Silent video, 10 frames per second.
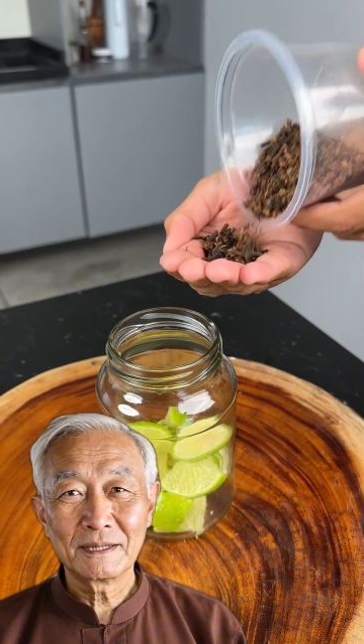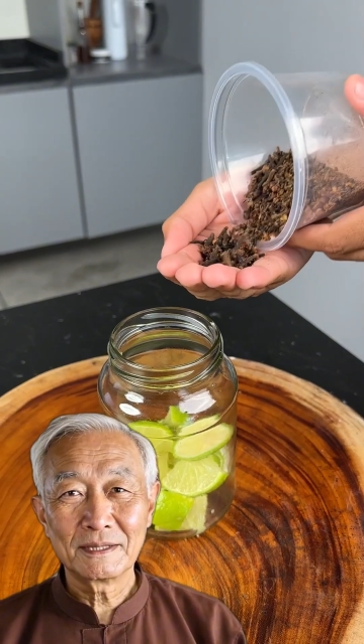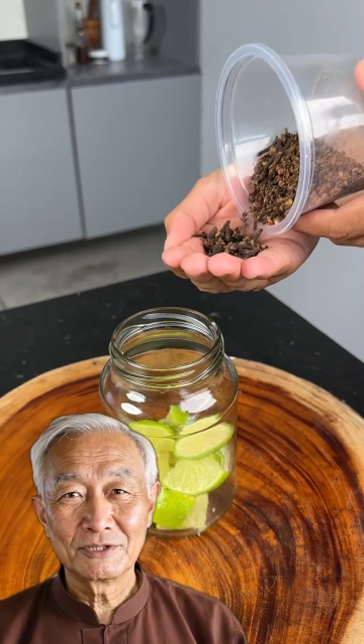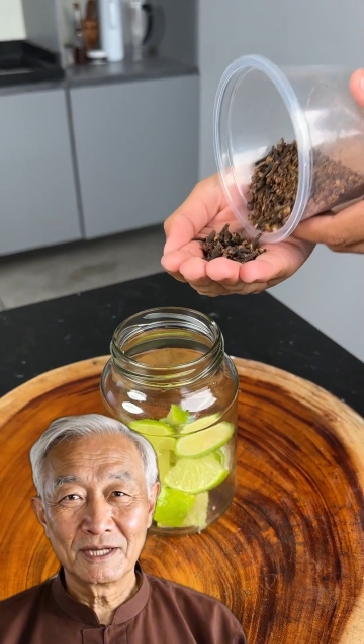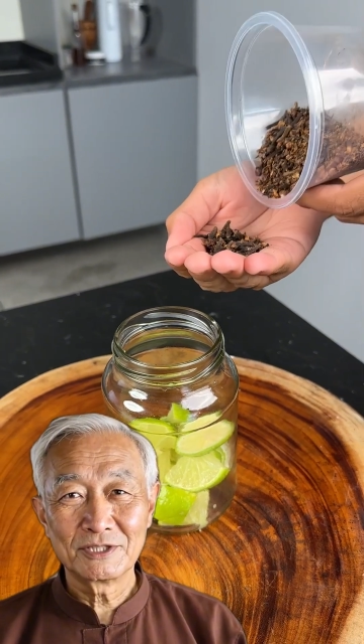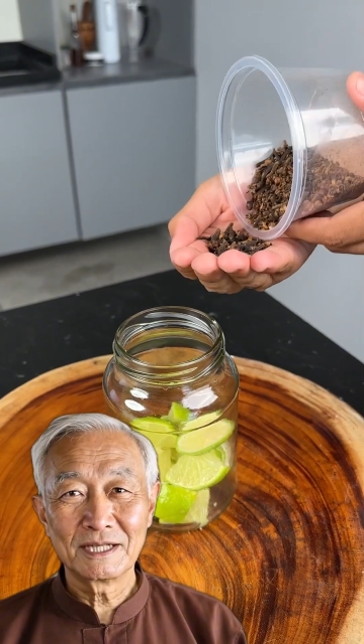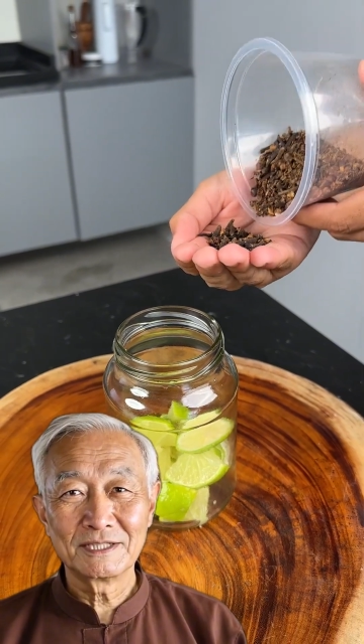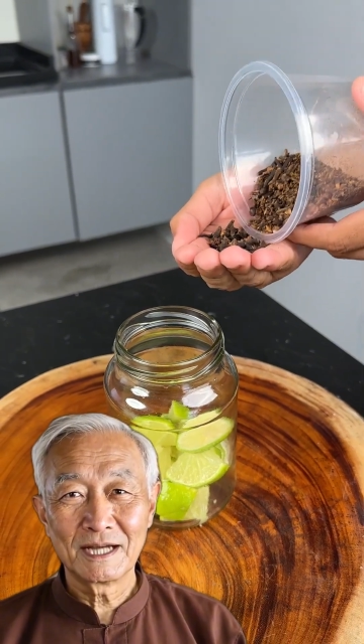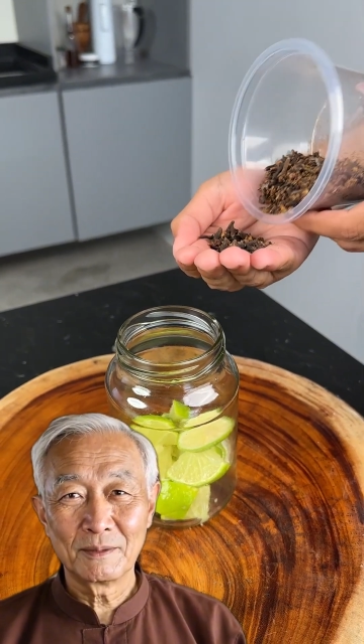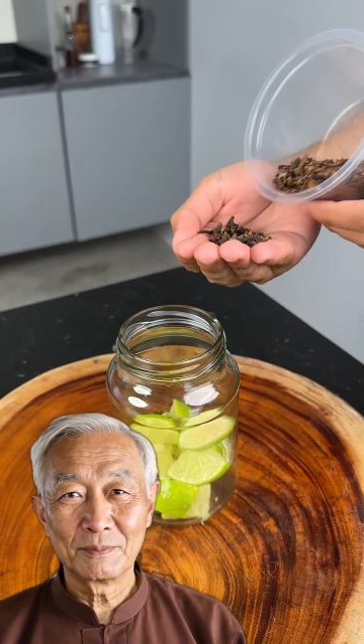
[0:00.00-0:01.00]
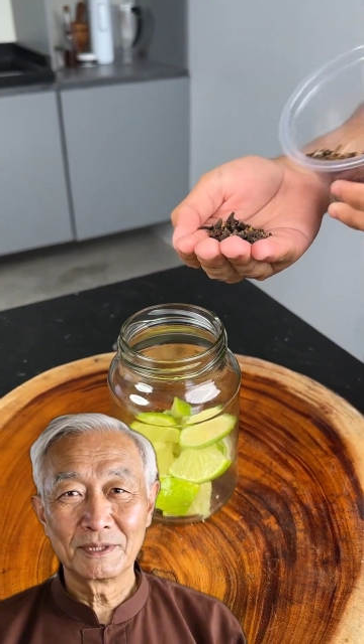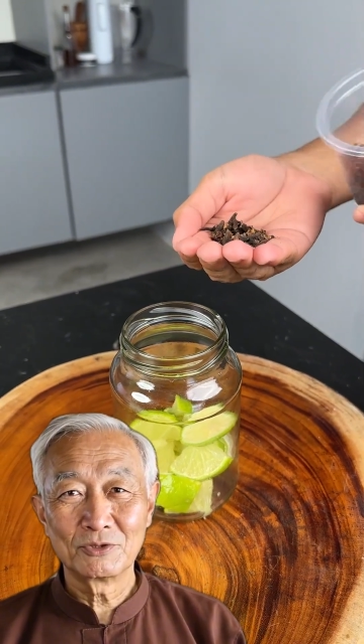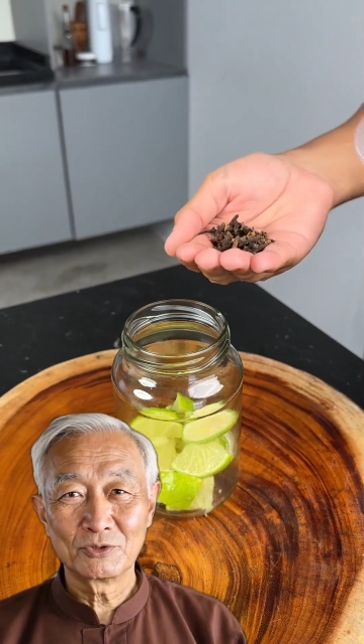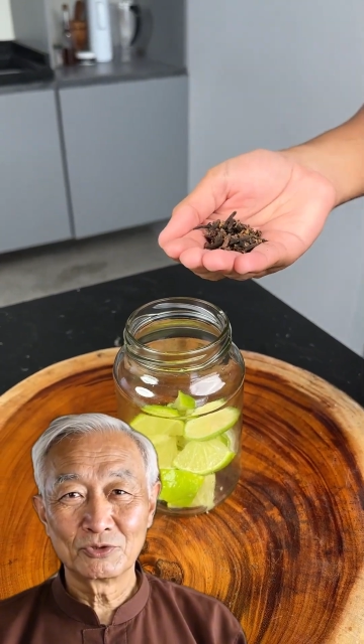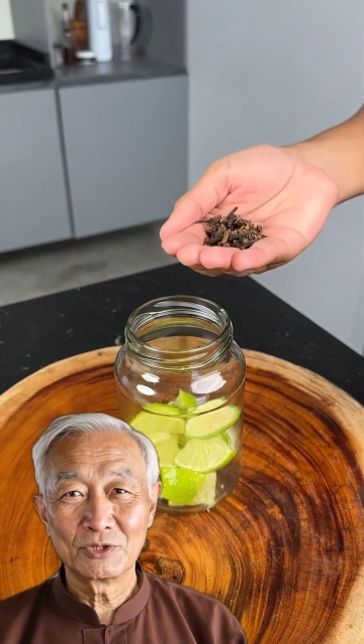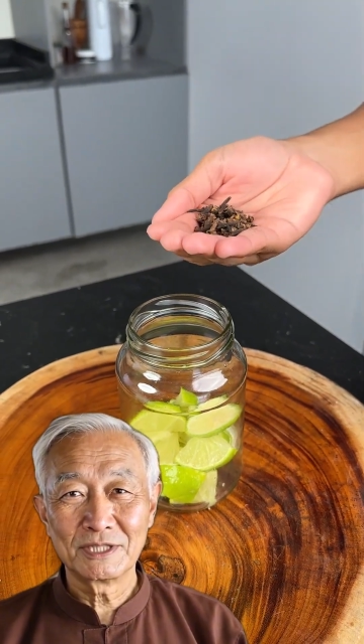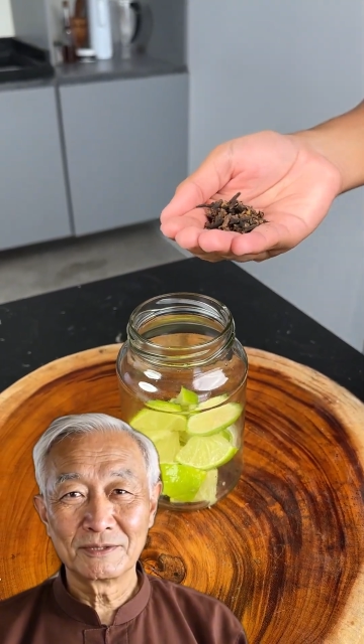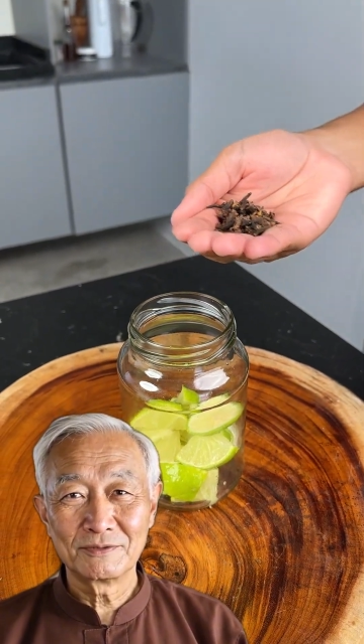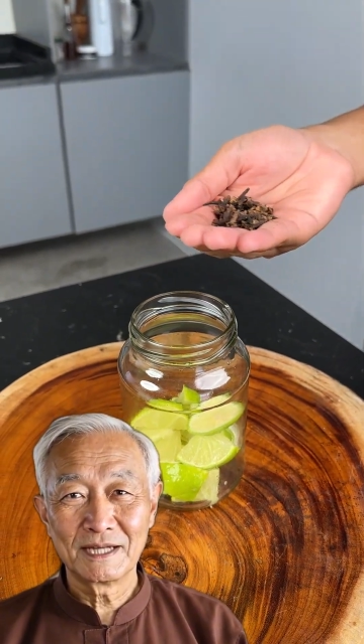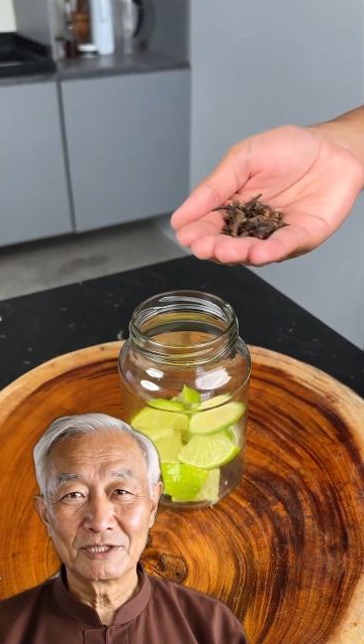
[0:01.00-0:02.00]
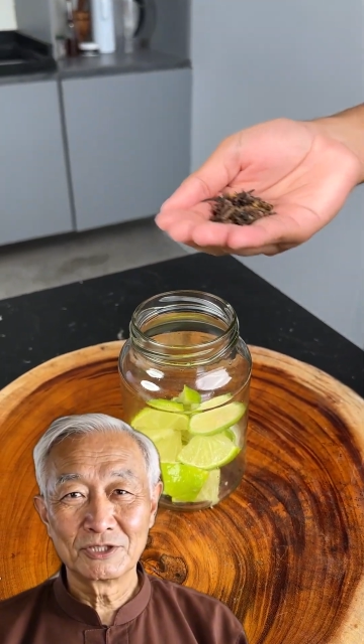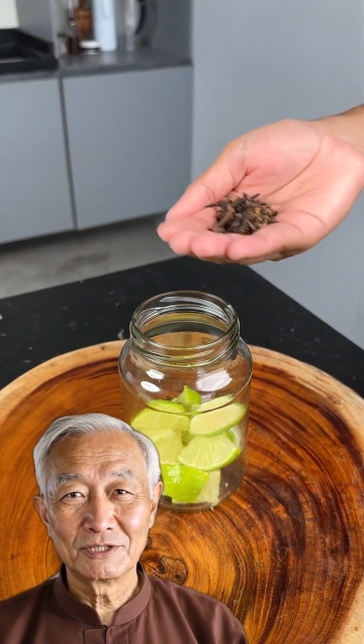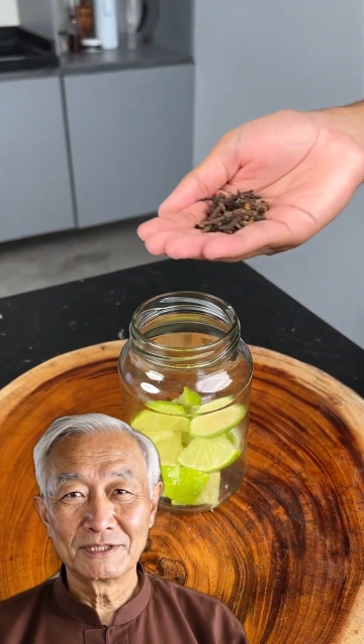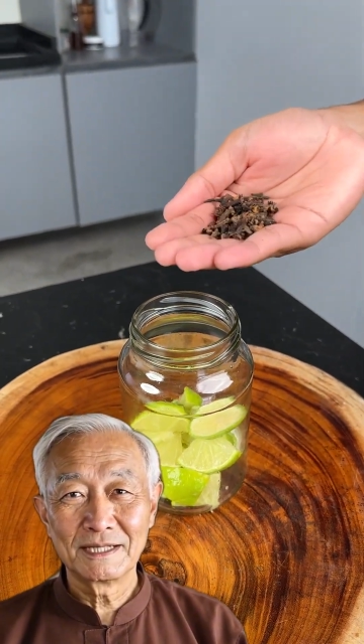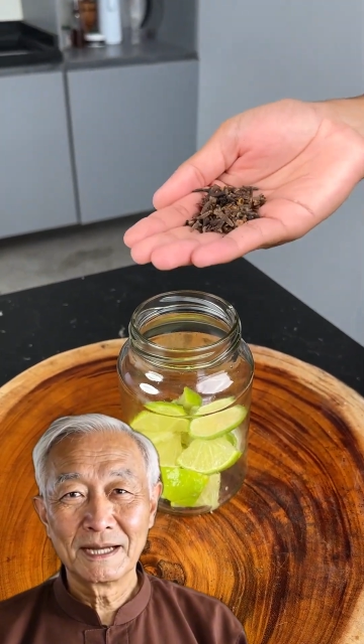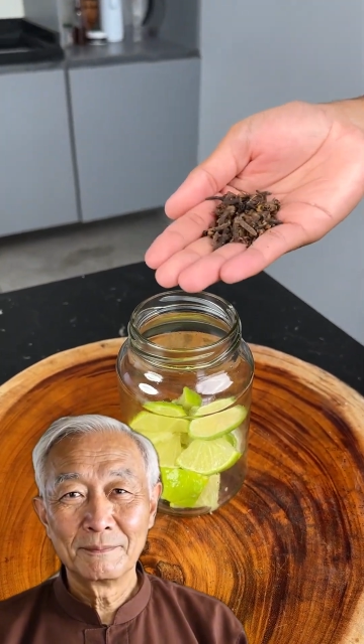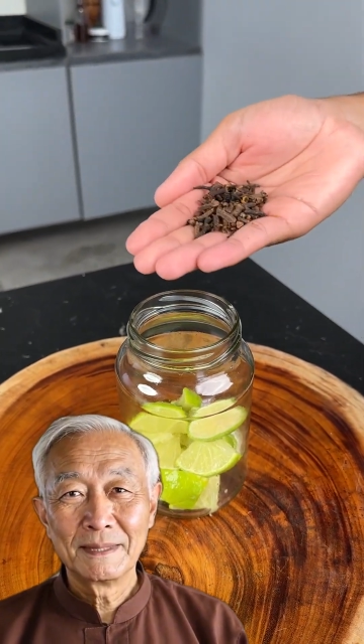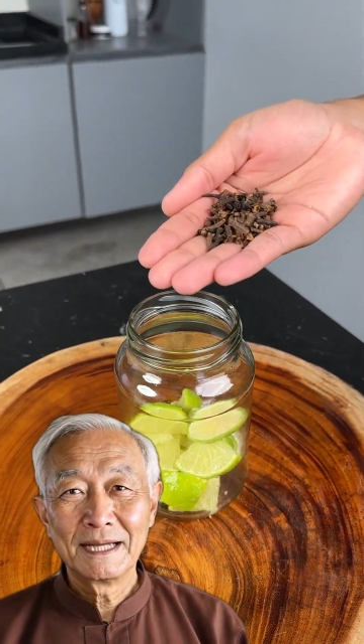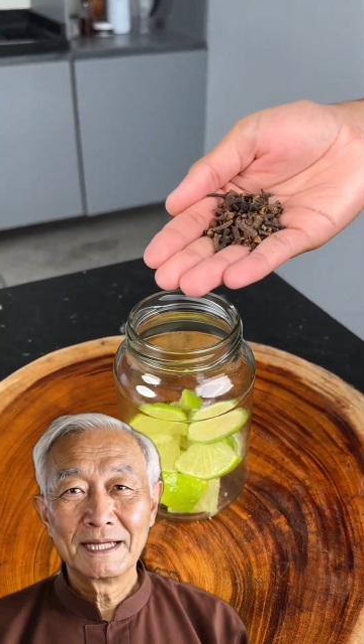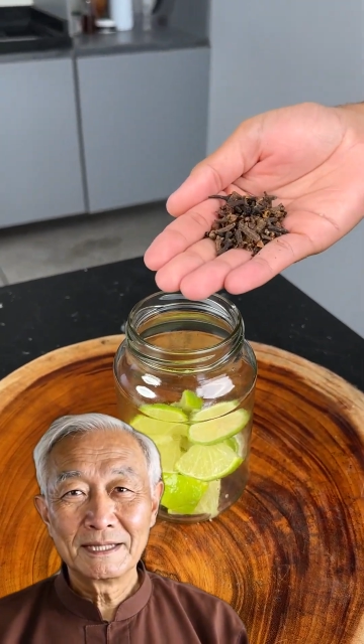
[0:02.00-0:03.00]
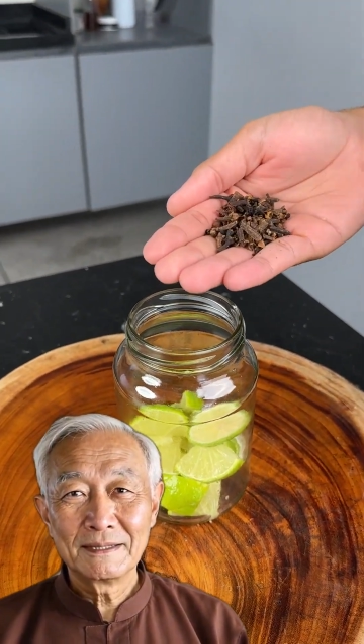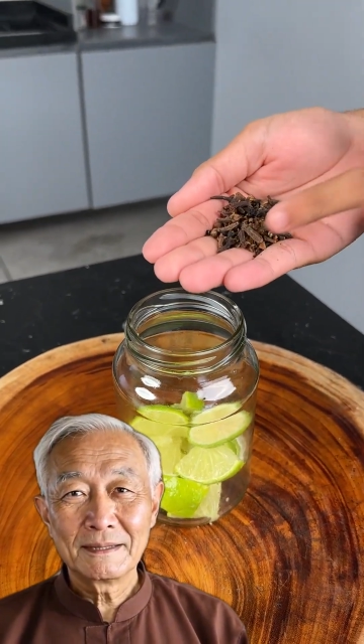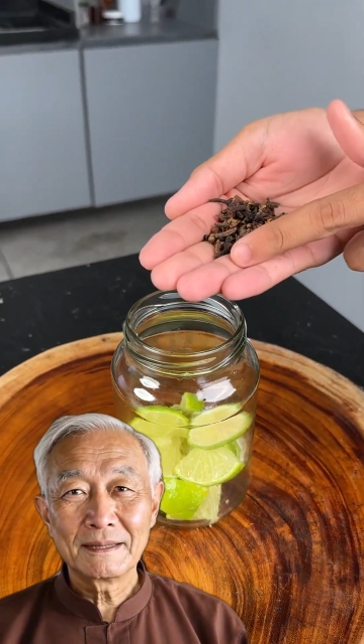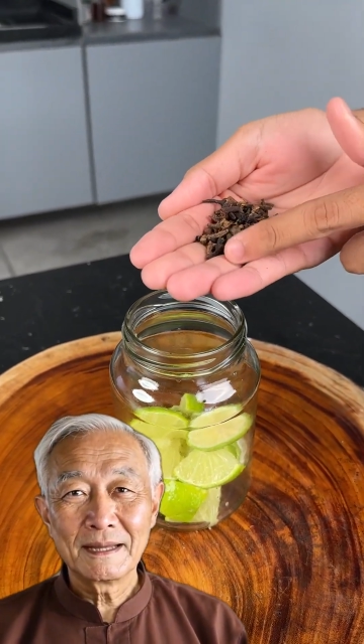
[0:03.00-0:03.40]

such as helping to treat infections and pain,